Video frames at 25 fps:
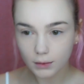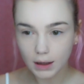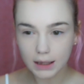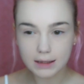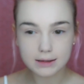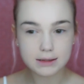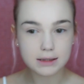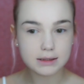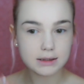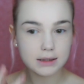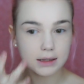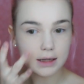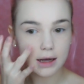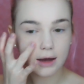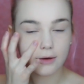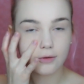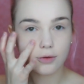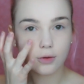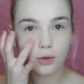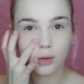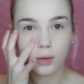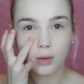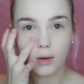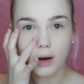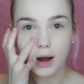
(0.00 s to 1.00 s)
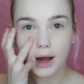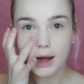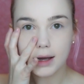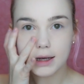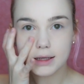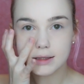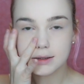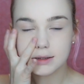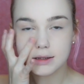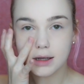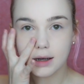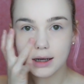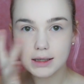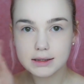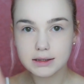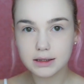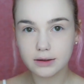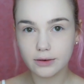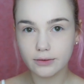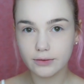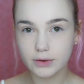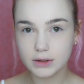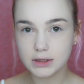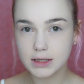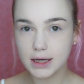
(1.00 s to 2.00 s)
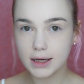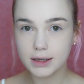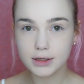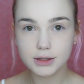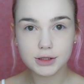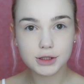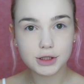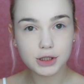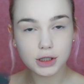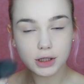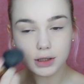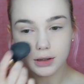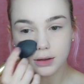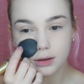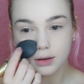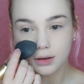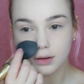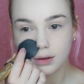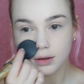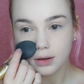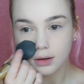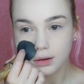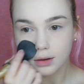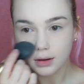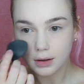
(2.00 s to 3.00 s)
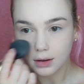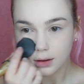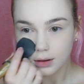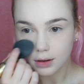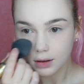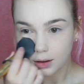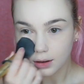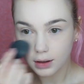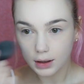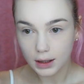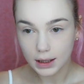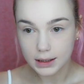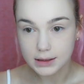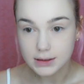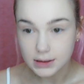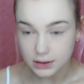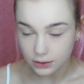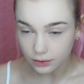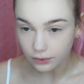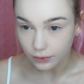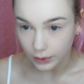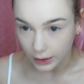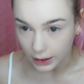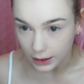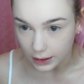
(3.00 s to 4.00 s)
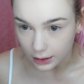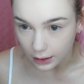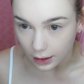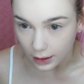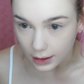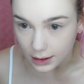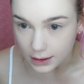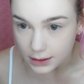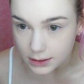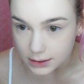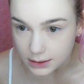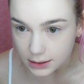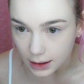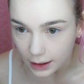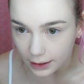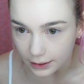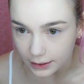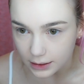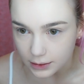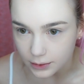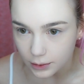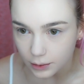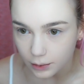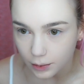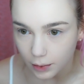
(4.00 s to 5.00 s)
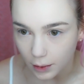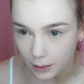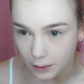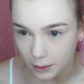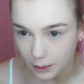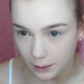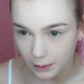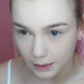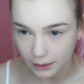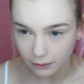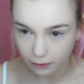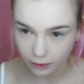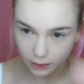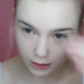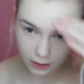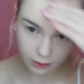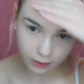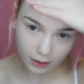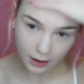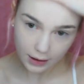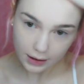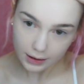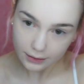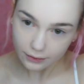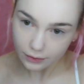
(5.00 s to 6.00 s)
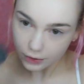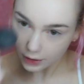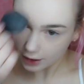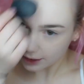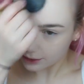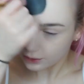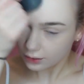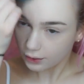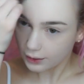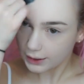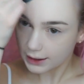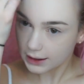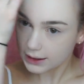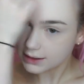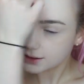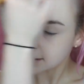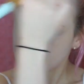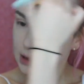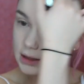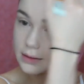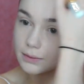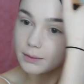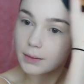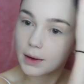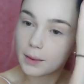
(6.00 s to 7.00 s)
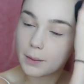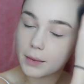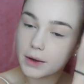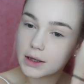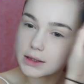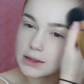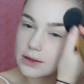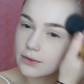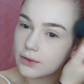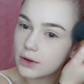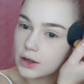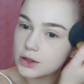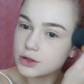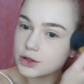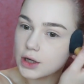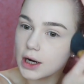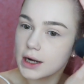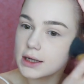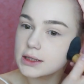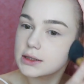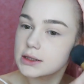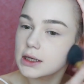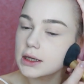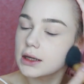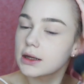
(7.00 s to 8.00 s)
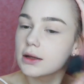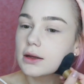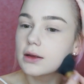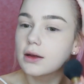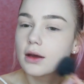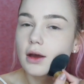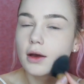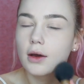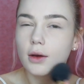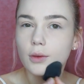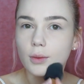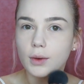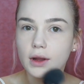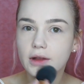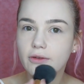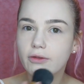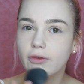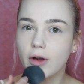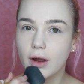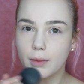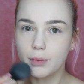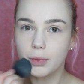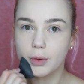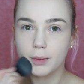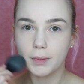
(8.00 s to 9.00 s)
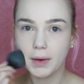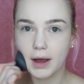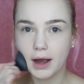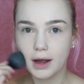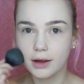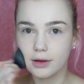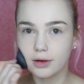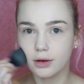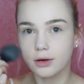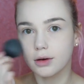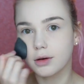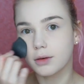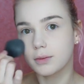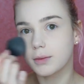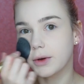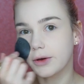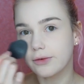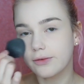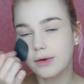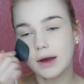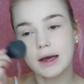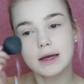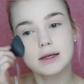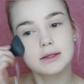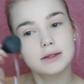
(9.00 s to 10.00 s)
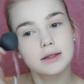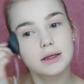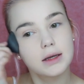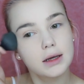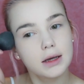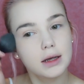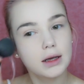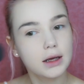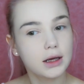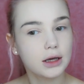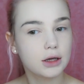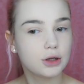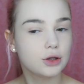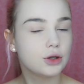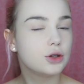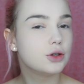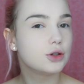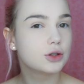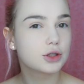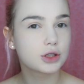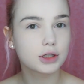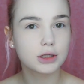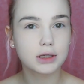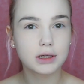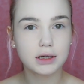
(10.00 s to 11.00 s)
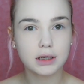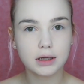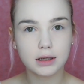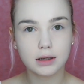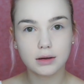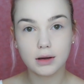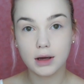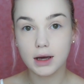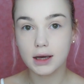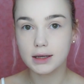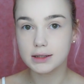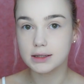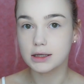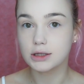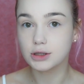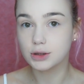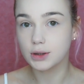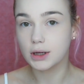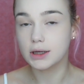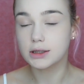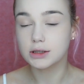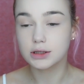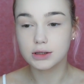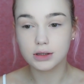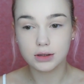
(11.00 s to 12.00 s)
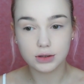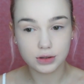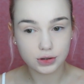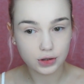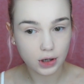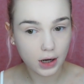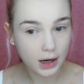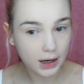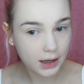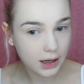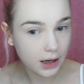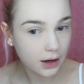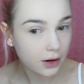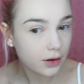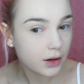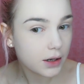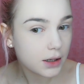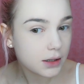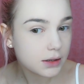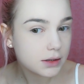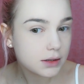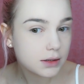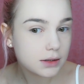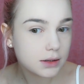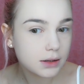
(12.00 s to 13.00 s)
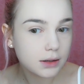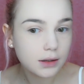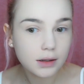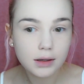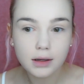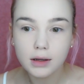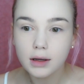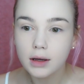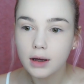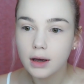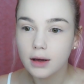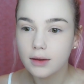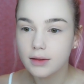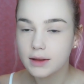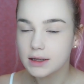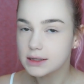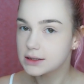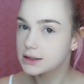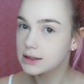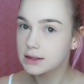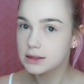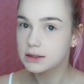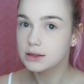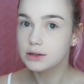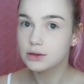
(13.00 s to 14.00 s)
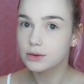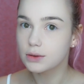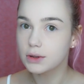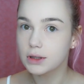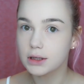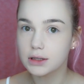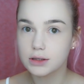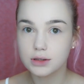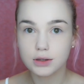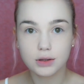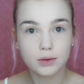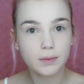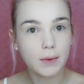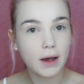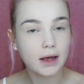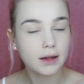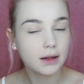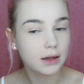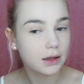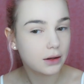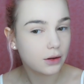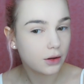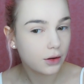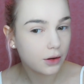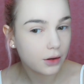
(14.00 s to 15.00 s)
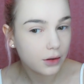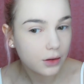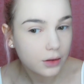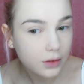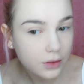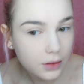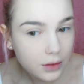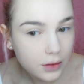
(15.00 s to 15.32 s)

it doesn't have quite as nice of a texture. It's still really nice, like this would probably be really great if you had oily skin, but because I've got dry skin, whenever I put powder on my face, it usually accentuates those dry areas. This isn't doing it too badly though.